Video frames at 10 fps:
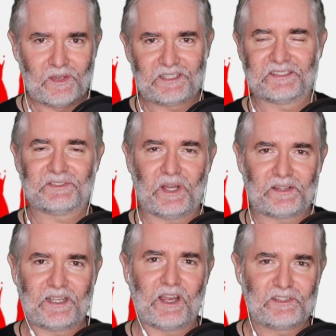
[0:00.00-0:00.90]
just like
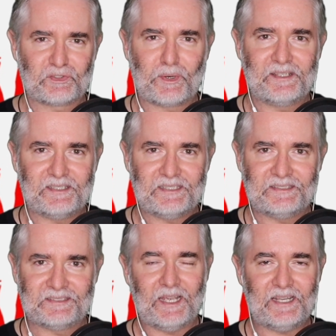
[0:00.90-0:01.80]
the current trend
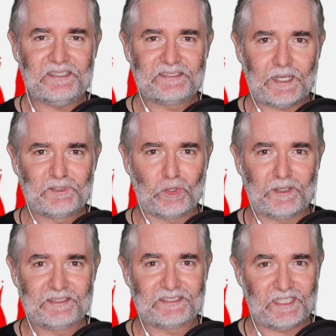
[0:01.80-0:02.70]
is, any
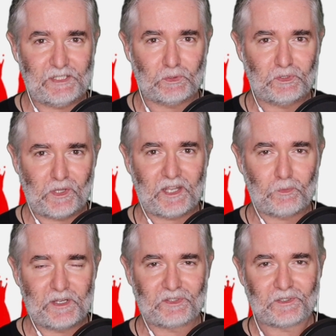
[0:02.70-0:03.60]
subsequent sequel to that
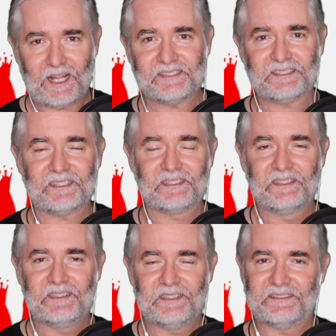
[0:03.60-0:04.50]
original classic
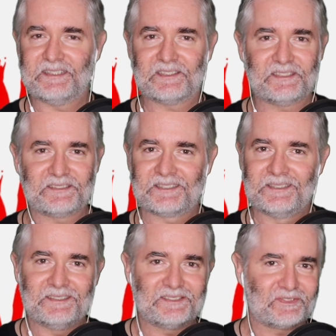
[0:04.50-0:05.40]
is now just
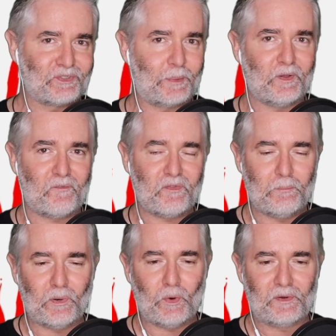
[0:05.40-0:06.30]
scrubbed off the
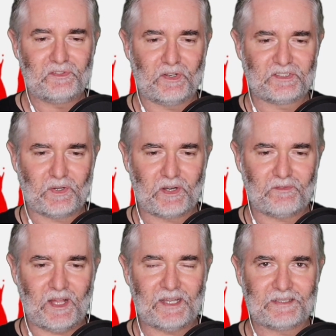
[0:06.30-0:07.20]
board, so it's kind of
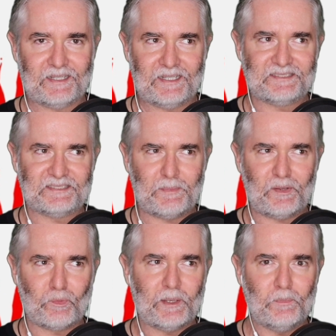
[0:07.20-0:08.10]
like a
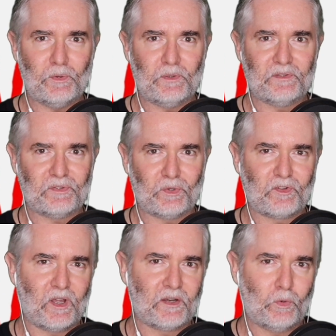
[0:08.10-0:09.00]
semi-reboot, sort of,
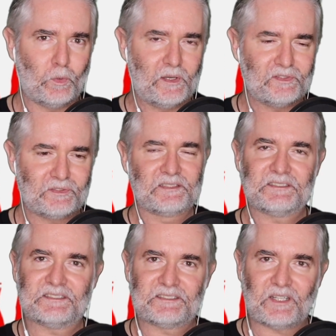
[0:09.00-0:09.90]
kind of, almost. So
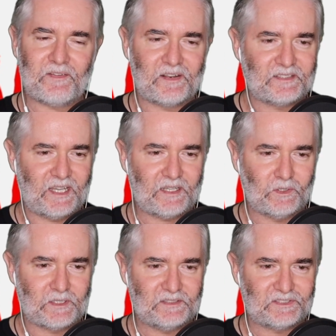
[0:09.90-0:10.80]
let's just dive in and take a
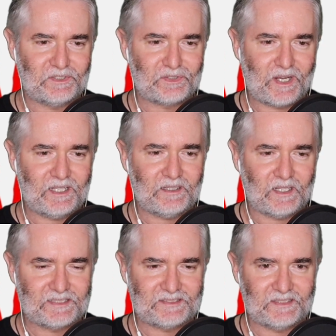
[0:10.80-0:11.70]
look at this new trailer.
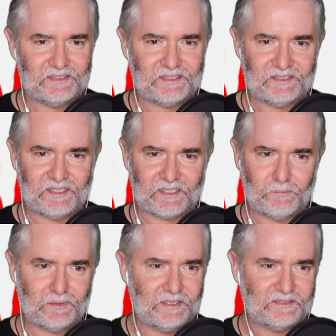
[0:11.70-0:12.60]
Like I said, this is a
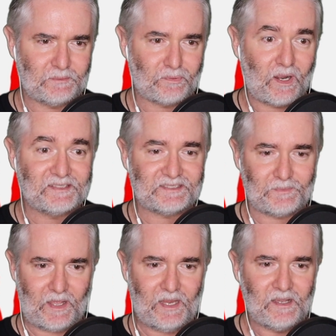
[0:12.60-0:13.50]
complete surprise to
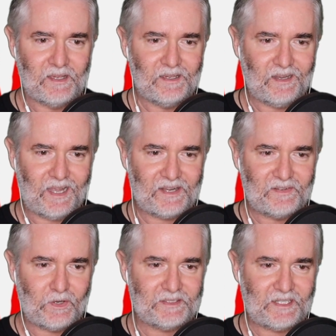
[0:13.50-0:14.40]
me. I had
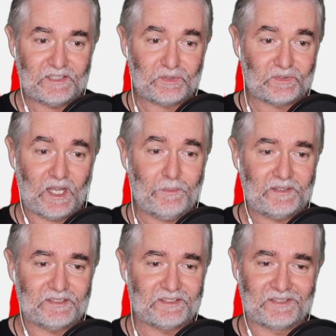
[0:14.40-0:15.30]
no idea this was coming. This